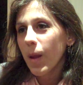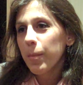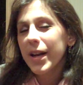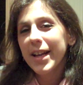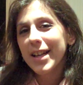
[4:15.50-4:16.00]

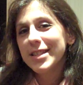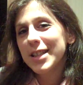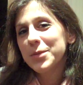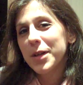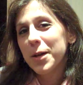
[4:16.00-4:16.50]
But I guess
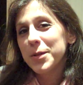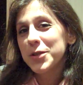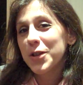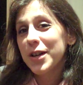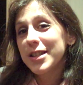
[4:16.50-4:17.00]
that's what I was
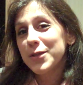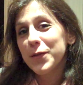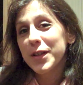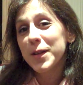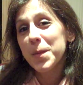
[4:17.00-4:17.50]
starting to
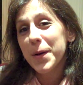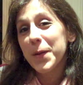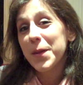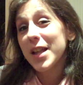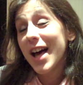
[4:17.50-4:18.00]
feel
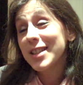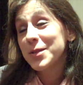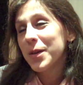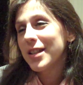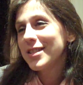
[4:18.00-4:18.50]
about the
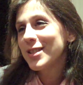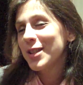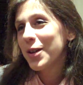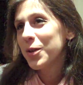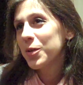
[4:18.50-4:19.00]
last one,
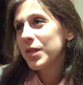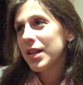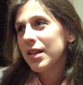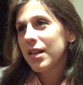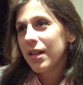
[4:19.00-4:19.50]
so
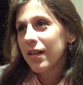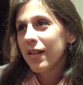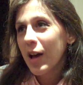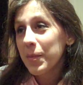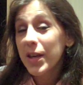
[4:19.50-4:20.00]

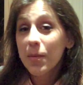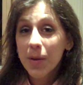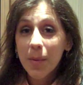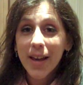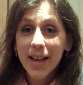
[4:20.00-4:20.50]
I'm
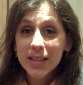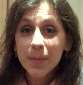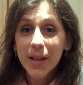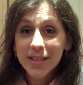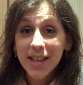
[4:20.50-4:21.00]
keeping my
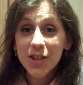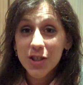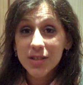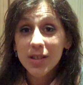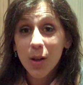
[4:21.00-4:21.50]

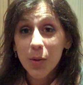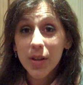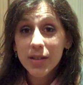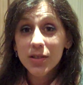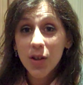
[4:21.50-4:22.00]
expectations low
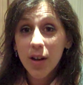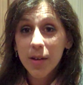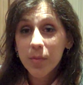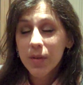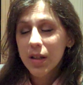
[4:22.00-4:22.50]
this time.